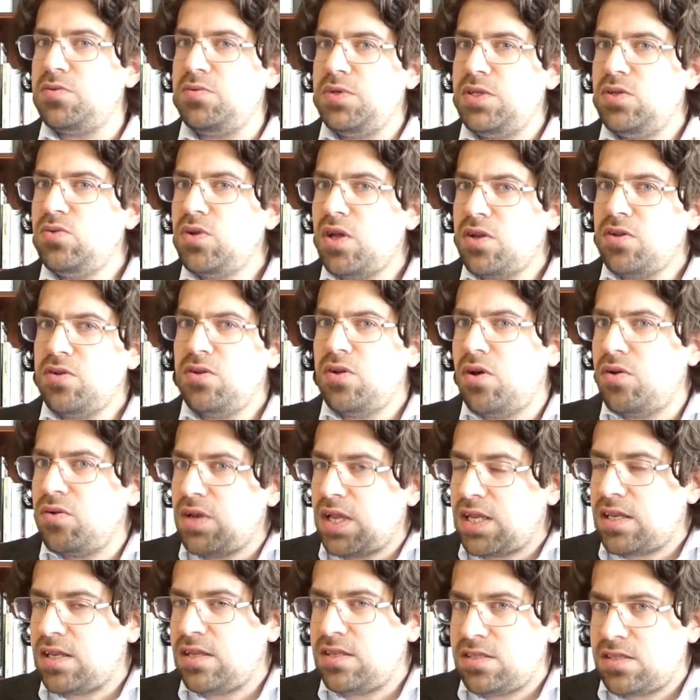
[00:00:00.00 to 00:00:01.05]
we do not know
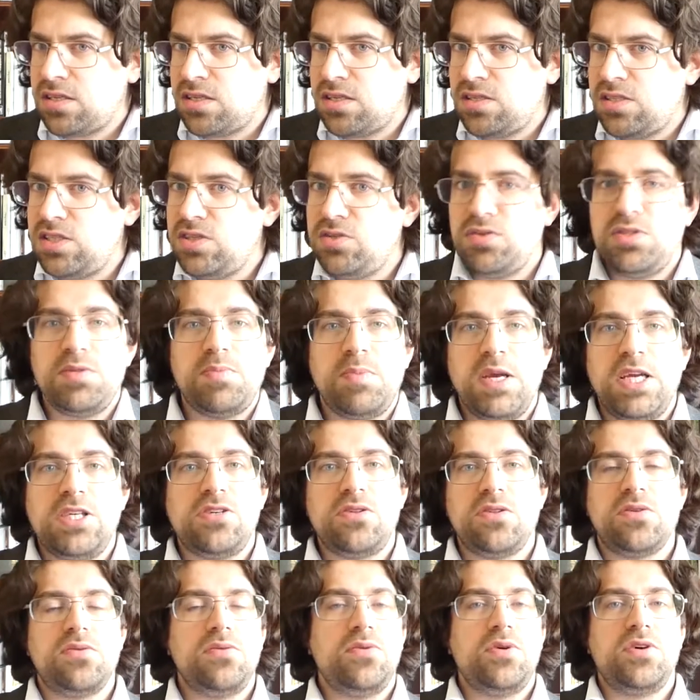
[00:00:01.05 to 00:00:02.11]
that it's a
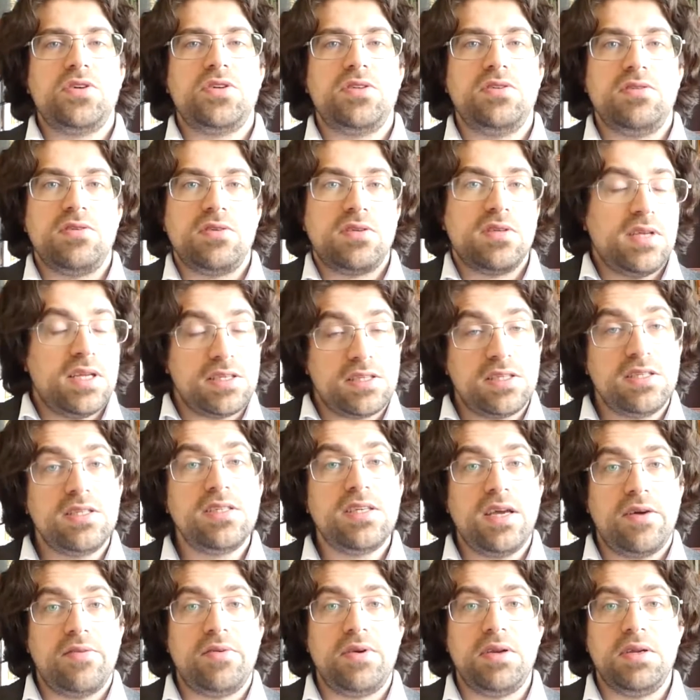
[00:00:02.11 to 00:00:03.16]
geospatial coordinate
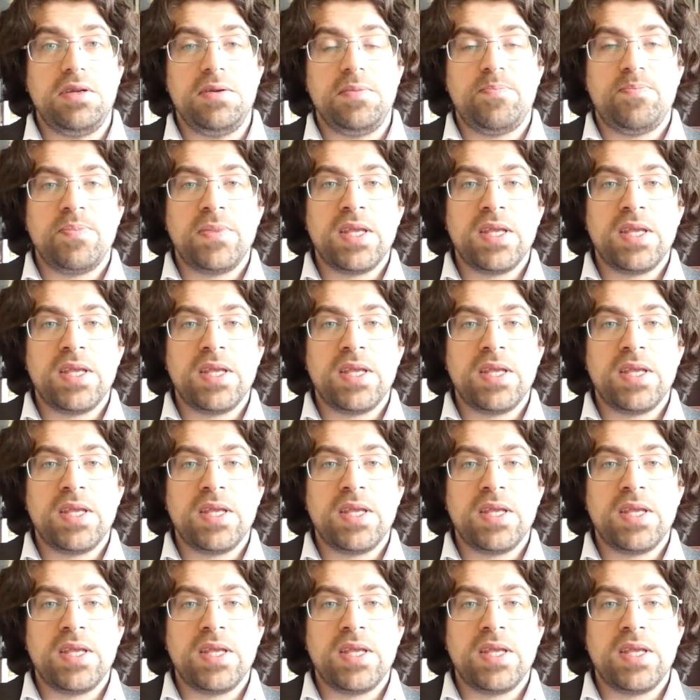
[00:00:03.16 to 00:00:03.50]
necessarily.